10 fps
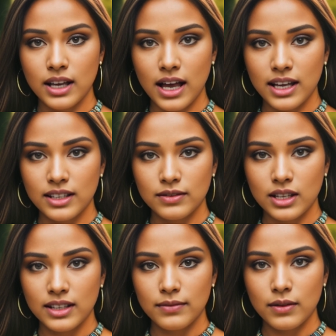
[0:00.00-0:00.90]
Hey,
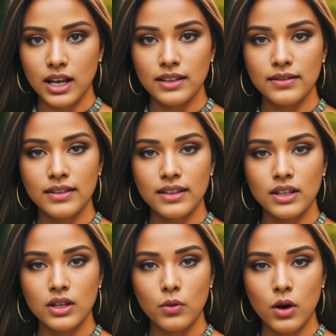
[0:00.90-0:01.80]
creative minds!
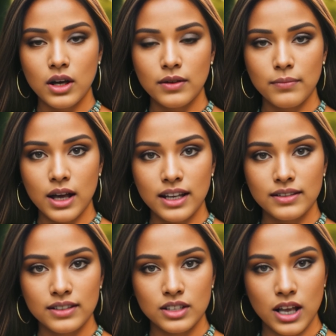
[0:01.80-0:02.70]
Welcome back
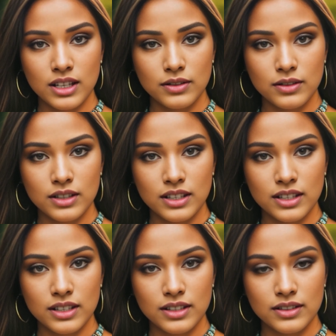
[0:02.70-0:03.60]
to the channel.
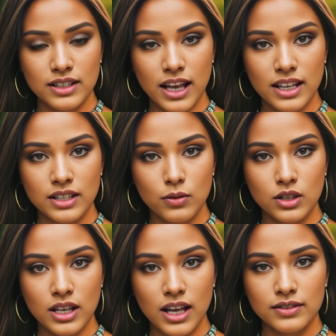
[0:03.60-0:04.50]
Today, we're
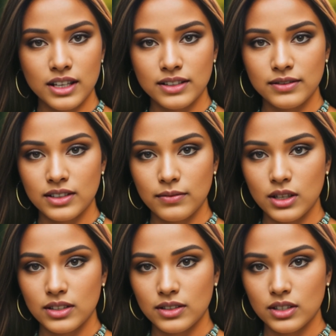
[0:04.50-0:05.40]
diving into
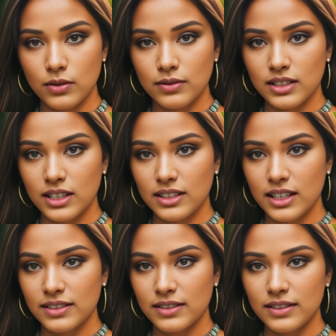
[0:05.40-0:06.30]
something super fun
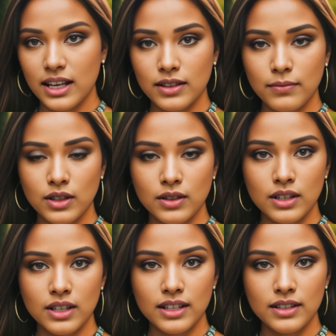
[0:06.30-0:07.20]
and sustainable:
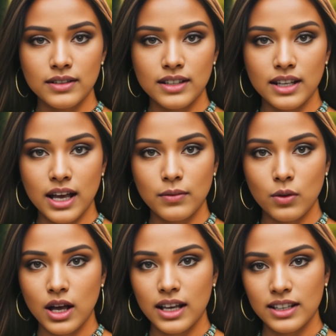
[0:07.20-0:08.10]

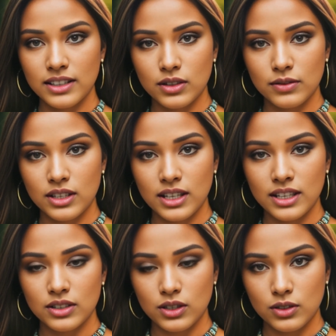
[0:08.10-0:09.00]
DIY eco-friendly
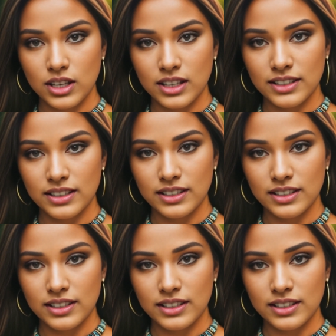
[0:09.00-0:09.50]
jewelry.